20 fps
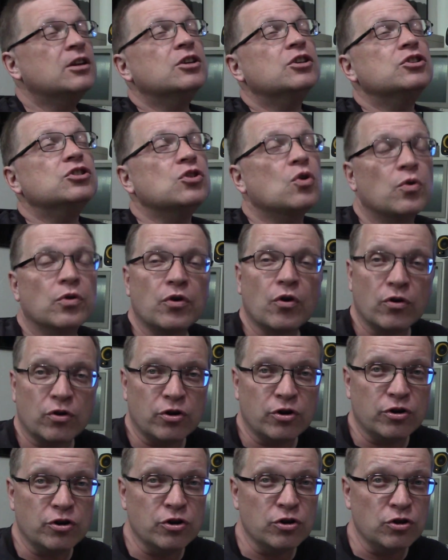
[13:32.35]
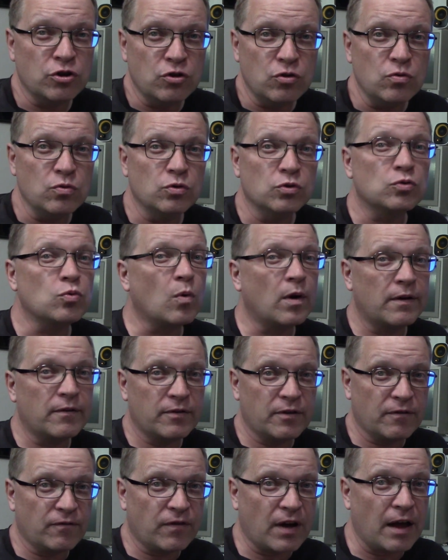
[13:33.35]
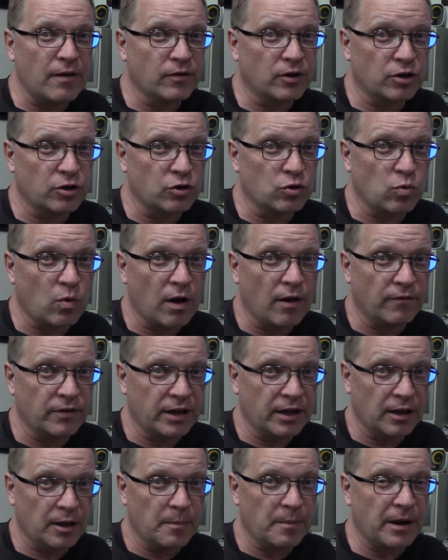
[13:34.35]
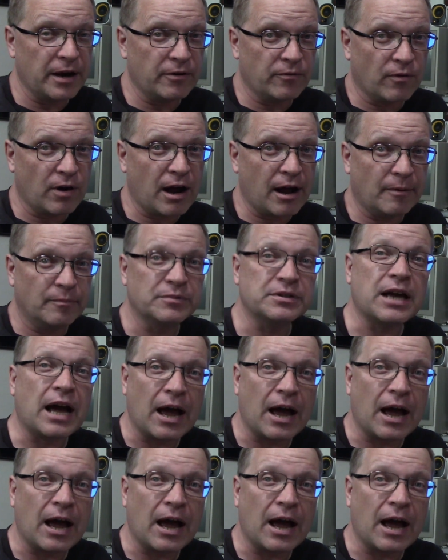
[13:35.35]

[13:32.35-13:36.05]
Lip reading: So in order to use one of the 512 kilobyte ROMs,